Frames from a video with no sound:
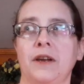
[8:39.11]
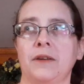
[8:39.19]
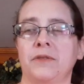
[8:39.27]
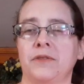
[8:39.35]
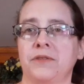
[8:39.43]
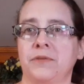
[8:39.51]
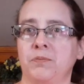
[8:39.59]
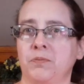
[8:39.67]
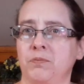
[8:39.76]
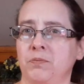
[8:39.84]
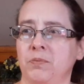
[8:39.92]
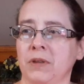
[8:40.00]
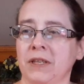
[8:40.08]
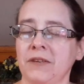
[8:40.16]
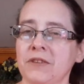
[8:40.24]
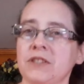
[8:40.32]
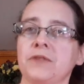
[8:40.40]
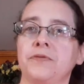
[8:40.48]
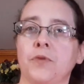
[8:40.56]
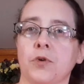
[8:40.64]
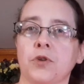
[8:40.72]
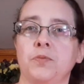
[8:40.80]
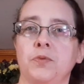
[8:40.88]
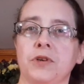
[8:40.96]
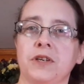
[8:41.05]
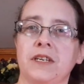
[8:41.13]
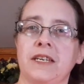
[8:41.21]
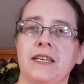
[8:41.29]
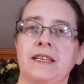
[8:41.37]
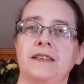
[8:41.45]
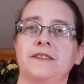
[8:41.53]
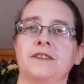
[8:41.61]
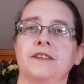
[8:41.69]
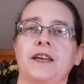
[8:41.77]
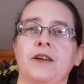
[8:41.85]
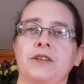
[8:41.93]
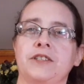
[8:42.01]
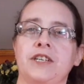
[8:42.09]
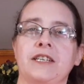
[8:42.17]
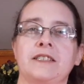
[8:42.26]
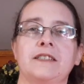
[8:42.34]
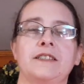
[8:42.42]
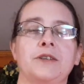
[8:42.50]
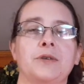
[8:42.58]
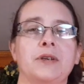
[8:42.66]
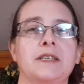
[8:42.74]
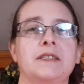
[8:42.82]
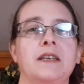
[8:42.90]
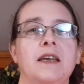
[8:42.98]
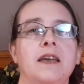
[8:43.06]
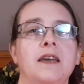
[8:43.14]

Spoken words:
I believe it's the 4th book in the Kelly Jackson series.